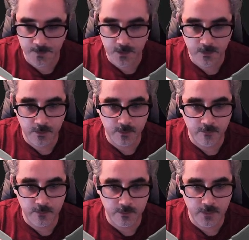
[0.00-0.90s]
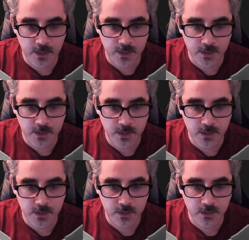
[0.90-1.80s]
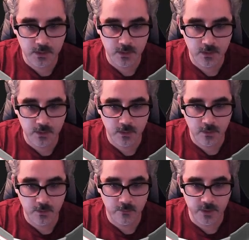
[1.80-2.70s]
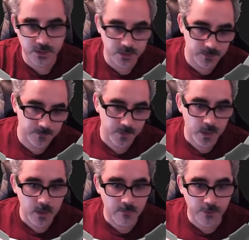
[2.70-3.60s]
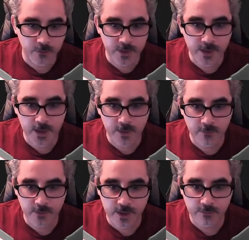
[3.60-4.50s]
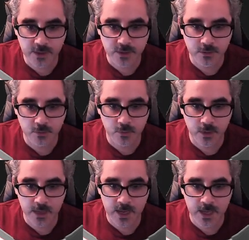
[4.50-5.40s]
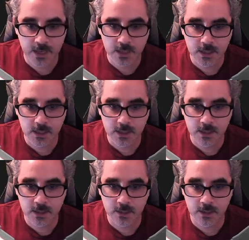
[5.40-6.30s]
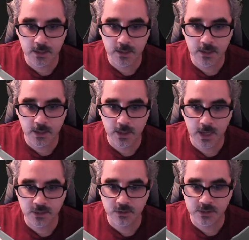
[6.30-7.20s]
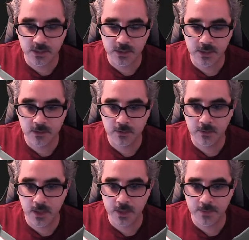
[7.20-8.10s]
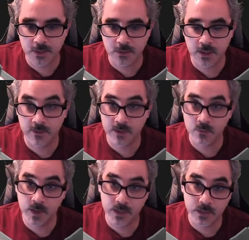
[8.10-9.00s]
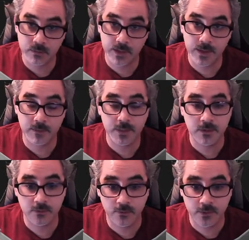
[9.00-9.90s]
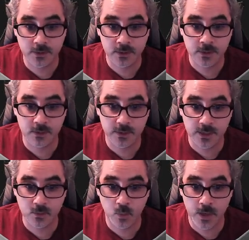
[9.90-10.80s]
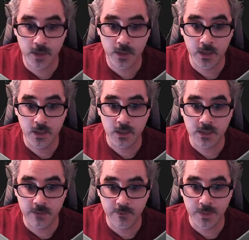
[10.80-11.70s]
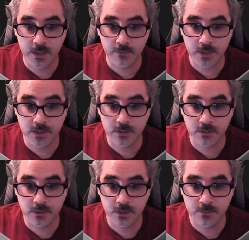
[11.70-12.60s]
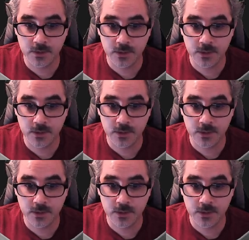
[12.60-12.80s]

remaining ratio. But for that ratio to work, I need the actual state animation, and that's why I need to add the animations first. So that's why time remaining ratio, jump start,